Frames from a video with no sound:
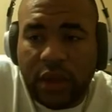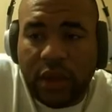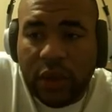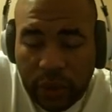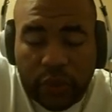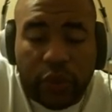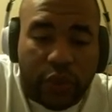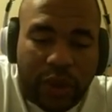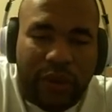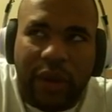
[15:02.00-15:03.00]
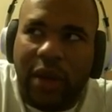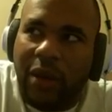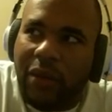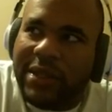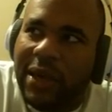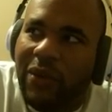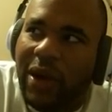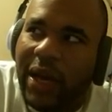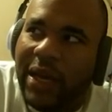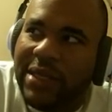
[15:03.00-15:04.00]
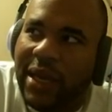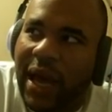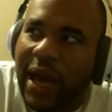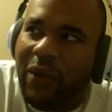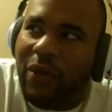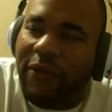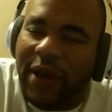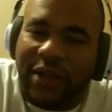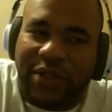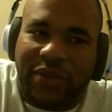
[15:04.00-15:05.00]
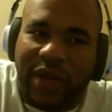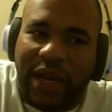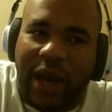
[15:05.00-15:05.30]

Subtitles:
we will. What's that one guy said? I will find you and I will